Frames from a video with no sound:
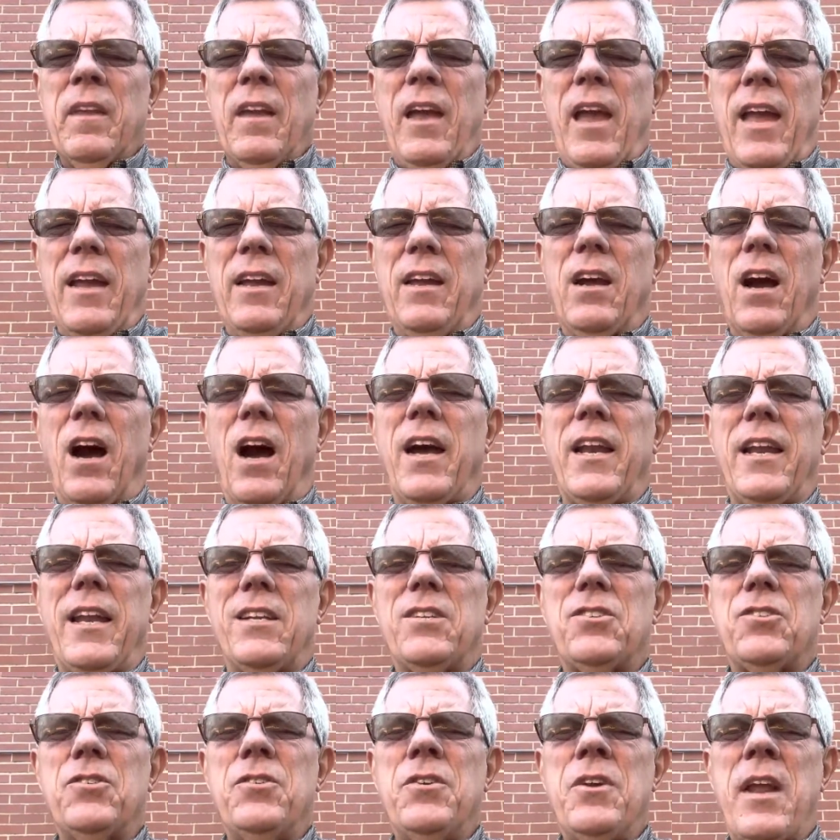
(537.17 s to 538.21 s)
And God,
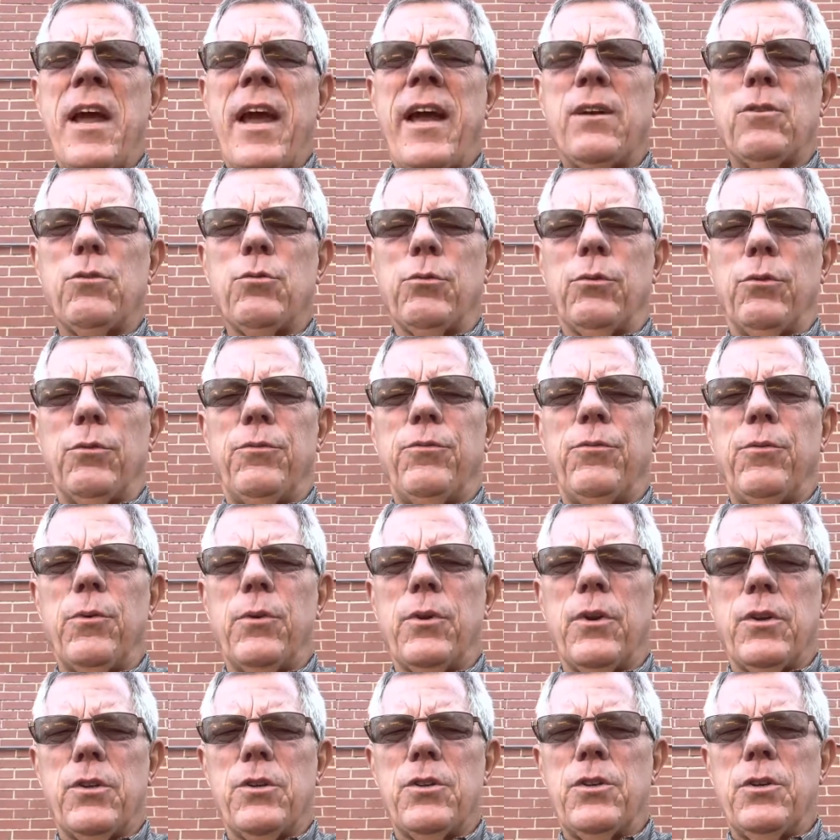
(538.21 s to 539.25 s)
it's natural
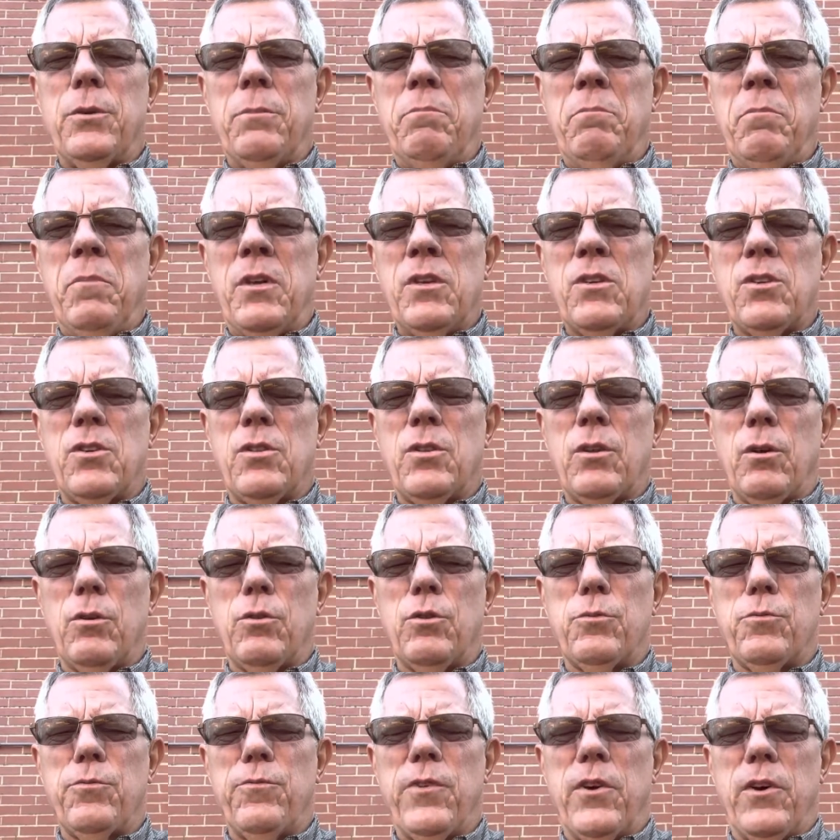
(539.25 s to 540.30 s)
for us to miss those
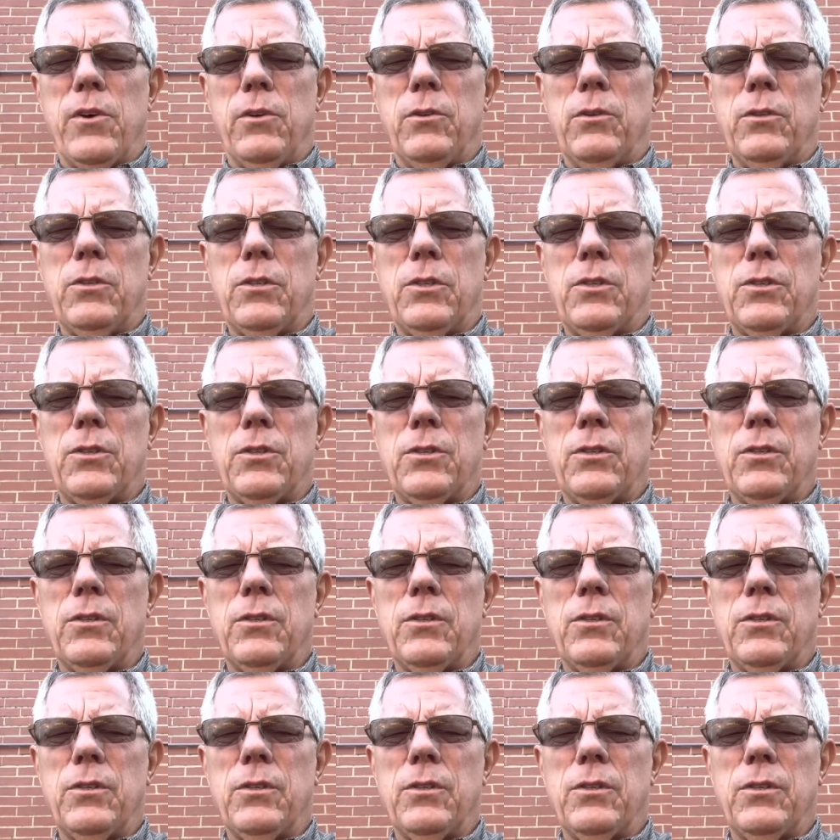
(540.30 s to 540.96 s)
folks,